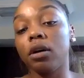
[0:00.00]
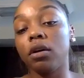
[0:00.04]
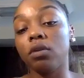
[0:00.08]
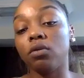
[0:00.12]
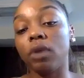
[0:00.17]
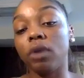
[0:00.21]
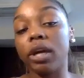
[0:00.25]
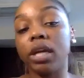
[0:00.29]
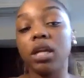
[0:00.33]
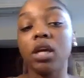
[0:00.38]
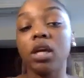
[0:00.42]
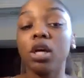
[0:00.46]

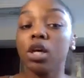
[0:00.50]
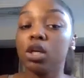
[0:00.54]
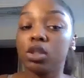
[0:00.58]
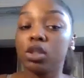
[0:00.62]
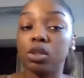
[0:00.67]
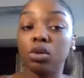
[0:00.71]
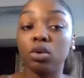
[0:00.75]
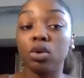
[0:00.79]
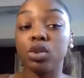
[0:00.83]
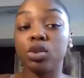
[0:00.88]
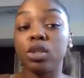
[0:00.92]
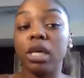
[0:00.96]
right
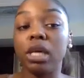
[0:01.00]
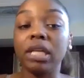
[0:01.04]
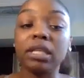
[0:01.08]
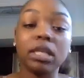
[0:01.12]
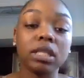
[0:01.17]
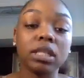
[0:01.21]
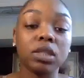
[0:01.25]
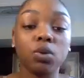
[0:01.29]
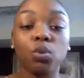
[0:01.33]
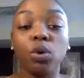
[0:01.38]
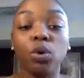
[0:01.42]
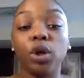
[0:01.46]
so there's it
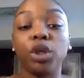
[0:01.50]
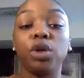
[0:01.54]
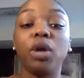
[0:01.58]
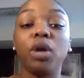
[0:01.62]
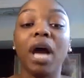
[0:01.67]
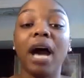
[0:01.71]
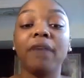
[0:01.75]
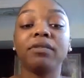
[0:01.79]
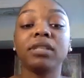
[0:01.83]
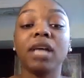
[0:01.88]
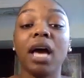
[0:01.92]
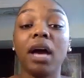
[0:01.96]
doesn't work you
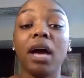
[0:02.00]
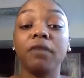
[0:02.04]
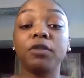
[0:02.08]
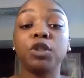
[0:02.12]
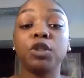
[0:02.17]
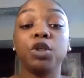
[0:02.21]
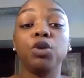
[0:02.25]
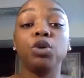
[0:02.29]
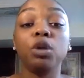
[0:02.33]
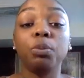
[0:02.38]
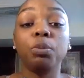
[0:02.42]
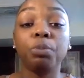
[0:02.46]
have to have
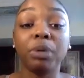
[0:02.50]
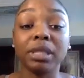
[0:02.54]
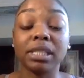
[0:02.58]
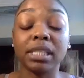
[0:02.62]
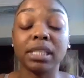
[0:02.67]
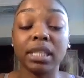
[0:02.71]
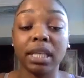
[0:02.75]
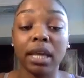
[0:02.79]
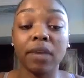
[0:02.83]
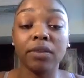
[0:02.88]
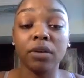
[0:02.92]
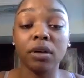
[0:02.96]
two to put
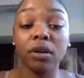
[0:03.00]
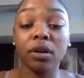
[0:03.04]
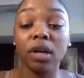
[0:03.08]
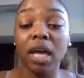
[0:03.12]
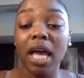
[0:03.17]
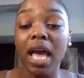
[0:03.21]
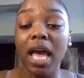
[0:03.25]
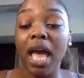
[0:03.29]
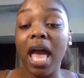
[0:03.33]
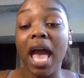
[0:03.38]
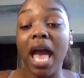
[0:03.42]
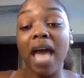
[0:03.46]
together
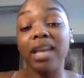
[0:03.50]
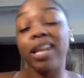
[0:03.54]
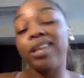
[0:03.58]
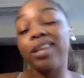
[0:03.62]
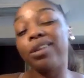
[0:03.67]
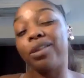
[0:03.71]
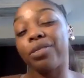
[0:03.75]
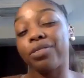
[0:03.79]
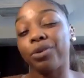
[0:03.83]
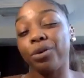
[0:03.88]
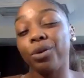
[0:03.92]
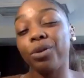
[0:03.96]
and then
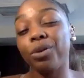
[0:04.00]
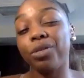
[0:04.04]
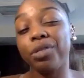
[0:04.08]
the third